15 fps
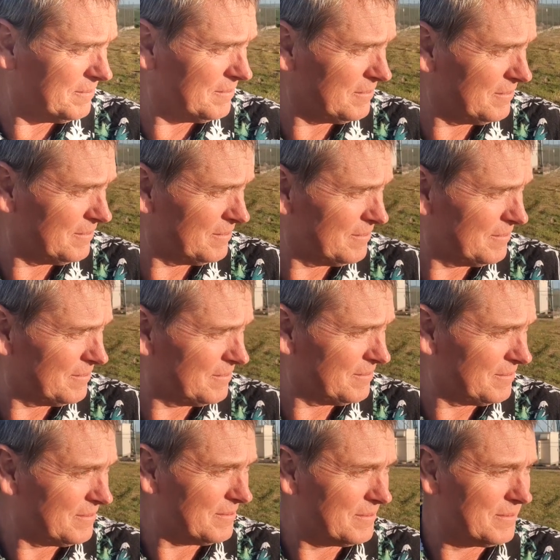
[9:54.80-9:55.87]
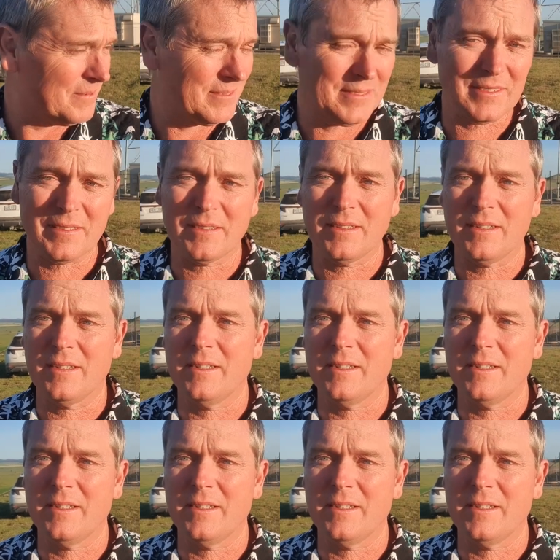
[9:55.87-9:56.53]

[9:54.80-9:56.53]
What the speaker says: No one is speaking in this clip.